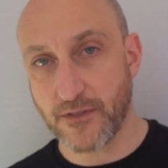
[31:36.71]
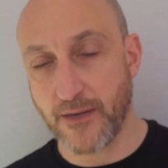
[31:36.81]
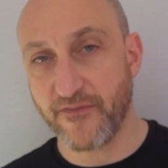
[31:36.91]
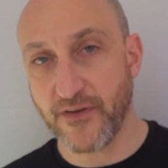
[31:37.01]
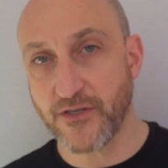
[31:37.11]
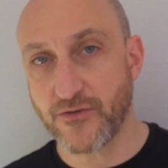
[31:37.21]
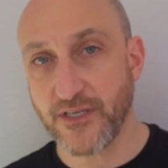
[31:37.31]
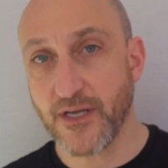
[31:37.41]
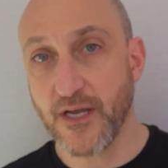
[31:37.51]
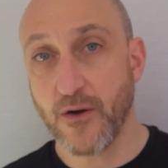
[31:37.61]
type of
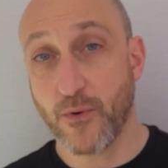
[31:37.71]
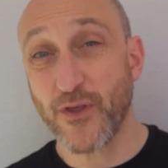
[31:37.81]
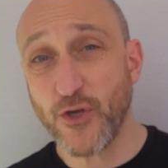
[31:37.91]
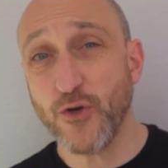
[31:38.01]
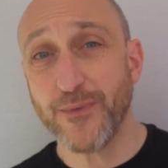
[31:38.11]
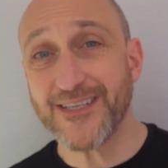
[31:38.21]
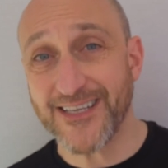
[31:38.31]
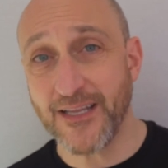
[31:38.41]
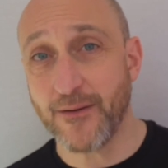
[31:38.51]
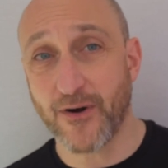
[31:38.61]
industries where the humans
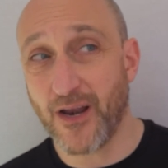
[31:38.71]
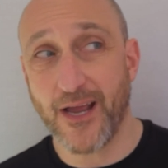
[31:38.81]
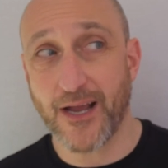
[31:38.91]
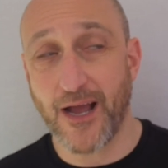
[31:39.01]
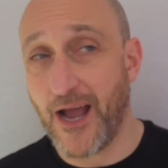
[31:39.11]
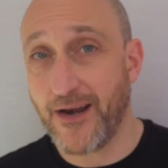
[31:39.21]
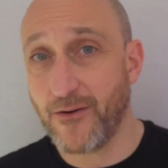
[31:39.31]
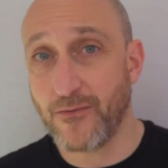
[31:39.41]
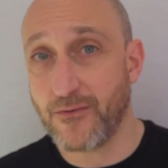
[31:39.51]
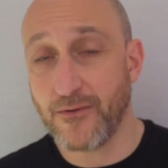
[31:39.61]
in them are like, I
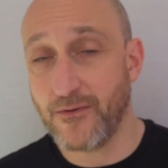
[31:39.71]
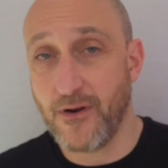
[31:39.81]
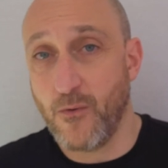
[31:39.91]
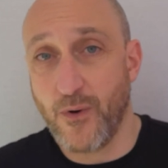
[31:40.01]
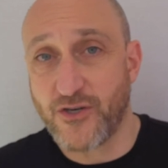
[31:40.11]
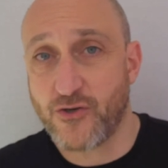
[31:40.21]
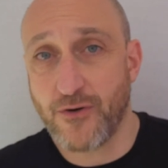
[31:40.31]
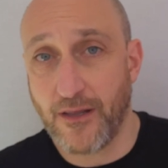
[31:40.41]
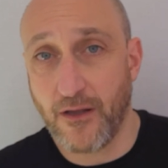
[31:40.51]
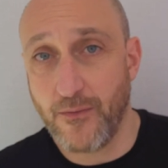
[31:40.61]
don't know what
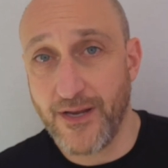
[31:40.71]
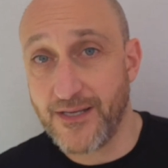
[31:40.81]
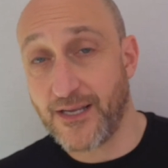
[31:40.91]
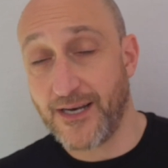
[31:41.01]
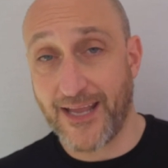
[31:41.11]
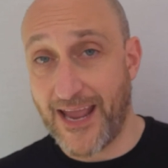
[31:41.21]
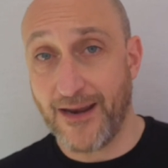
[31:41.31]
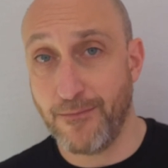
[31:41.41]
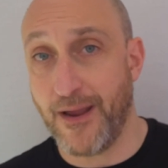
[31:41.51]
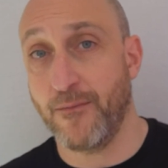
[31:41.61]
Trello is on a
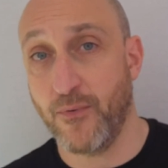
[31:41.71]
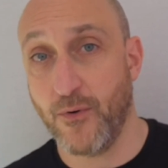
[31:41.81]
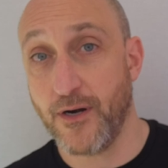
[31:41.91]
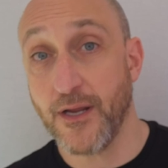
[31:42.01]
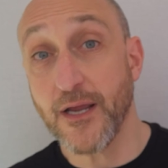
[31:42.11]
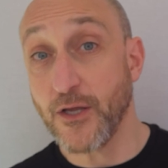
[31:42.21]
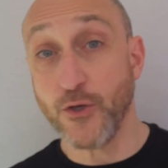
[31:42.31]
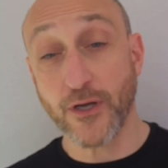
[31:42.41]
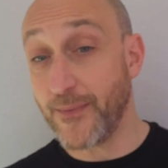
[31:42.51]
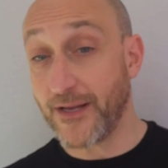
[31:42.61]
Kanban board.
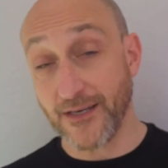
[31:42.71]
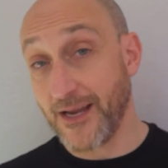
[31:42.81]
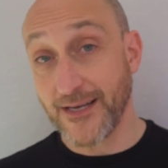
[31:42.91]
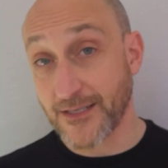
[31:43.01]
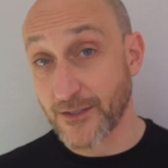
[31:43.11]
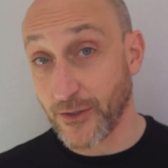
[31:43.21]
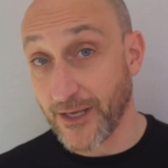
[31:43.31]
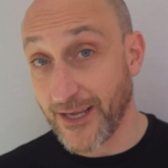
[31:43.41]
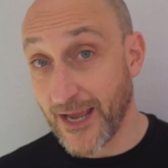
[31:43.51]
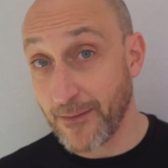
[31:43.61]
You can make the nicest
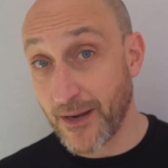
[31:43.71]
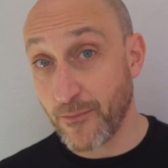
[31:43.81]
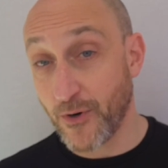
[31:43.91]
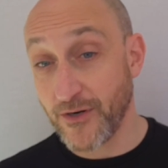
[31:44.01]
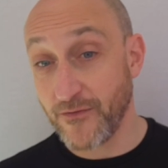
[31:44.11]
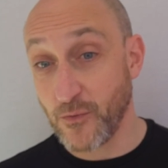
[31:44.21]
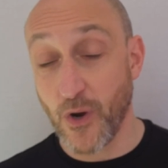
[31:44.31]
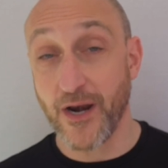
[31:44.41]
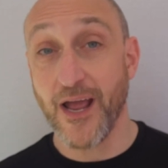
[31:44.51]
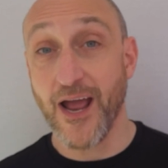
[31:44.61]
looking Kanban board if you
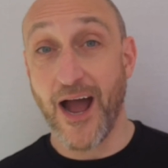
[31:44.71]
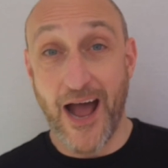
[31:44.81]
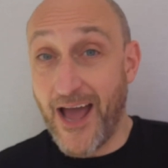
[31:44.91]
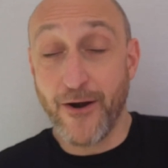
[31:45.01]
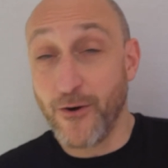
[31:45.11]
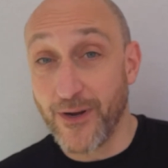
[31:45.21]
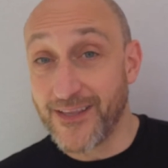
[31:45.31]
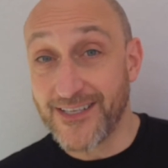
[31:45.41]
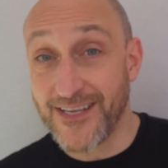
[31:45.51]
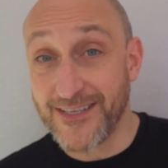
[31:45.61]
want. I don't know what
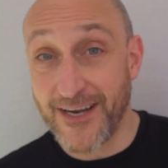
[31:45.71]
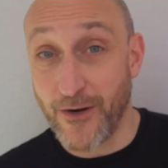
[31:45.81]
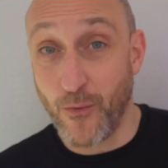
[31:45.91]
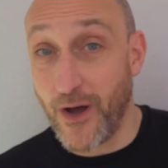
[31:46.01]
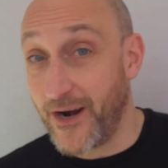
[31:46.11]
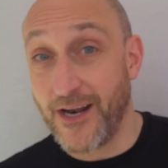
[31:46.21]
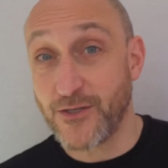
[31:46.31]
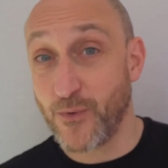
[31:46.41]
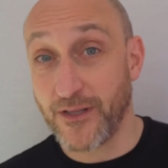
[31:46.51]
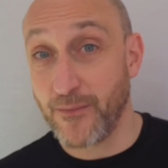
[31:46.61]
this is and I don't want it. I
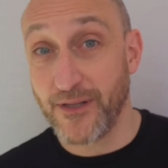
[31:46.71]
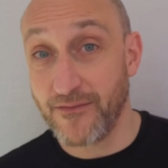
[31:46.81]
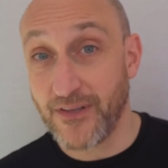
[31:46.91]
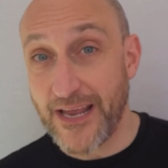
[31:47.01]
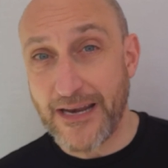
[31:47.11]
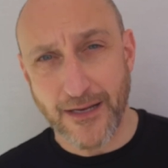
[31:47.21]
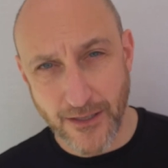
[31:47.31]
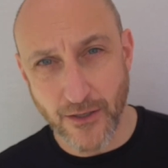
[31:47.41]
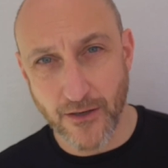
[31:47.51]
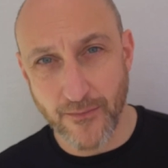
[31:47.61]
just want the bill of lading.
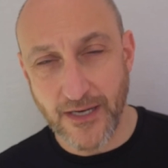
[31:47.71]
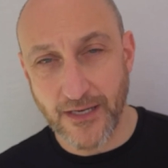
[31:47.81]
You know what I mean?